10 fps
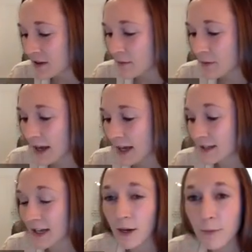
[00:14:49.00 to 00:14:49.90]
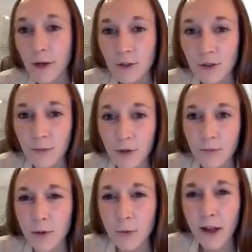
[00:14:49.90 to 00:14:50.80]
But tire pressure is
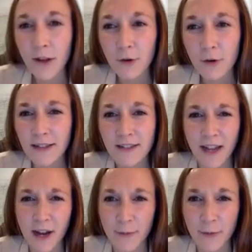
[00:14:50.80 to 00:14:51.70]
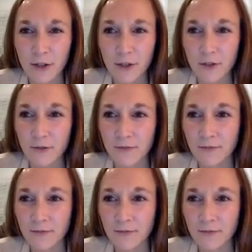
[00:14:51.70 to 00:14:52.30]
important. But what creates tire pressure?